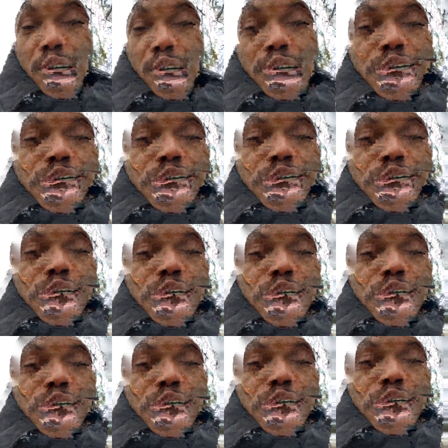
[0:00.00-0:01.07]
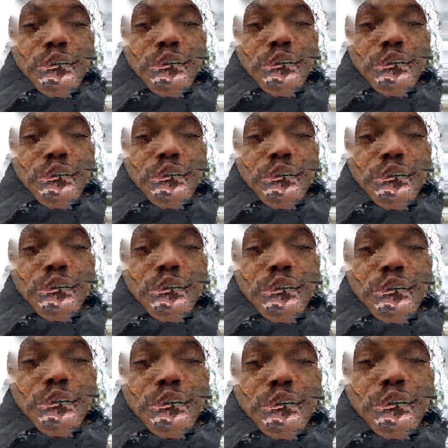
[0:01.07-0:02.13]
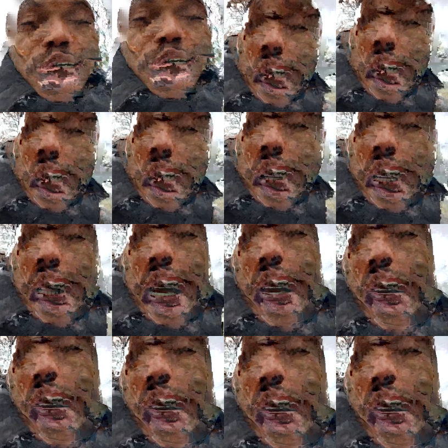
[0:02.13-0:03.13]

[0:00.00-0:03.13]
you went to tell you that you